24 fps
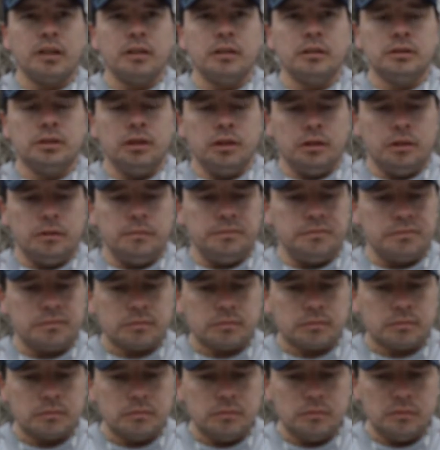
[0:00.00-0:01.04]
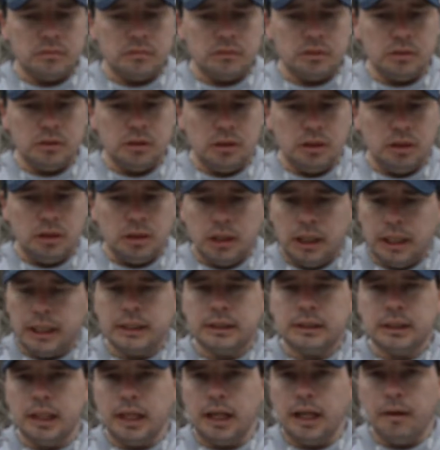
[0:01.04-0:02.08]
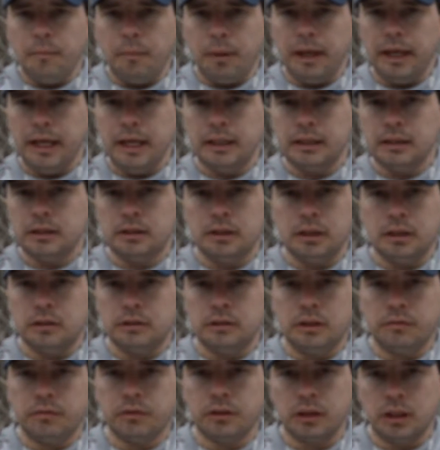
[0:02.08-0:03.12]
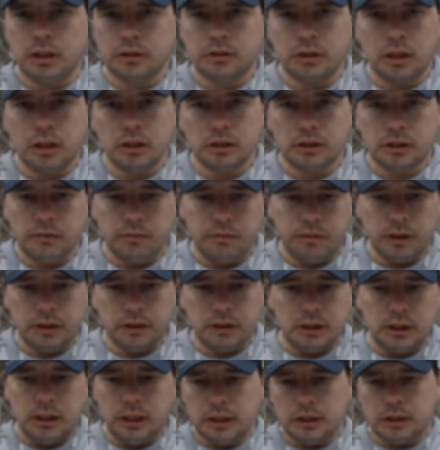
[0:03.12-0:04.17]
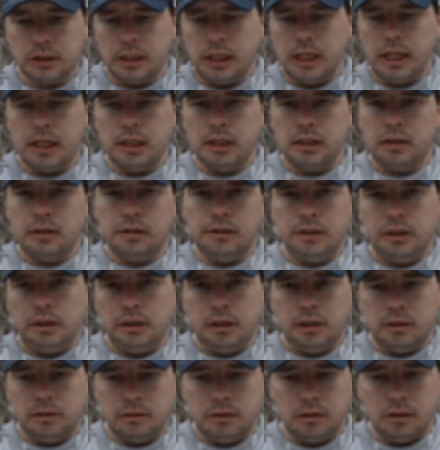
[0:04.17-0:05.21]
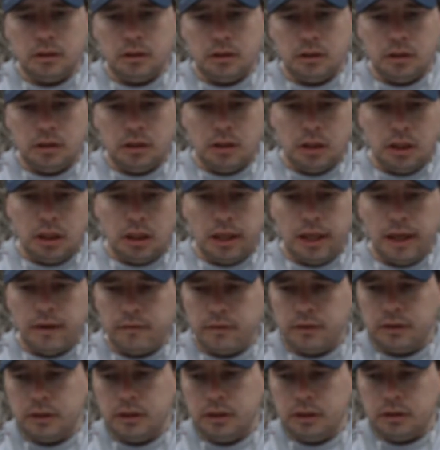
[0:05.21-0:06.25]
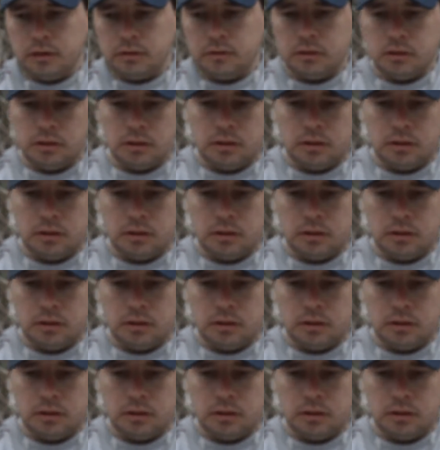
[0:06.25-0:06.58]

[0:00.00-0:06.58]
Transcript: So, like I said, I have my hand on, you know, different electronics and fixing this and that, and, you know, I have a, you know,